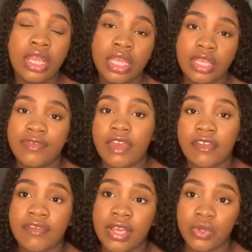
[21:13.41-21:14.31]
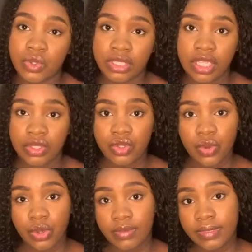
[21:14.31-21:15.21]
If you have ever ghosted
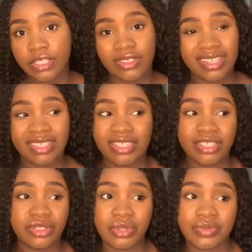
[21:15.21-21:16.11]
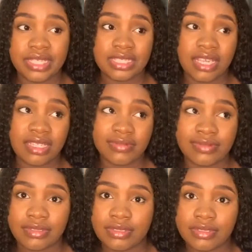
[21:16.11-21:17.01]
someone, please try and change your ways and
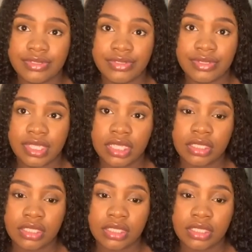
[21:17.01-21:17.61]
don't do that.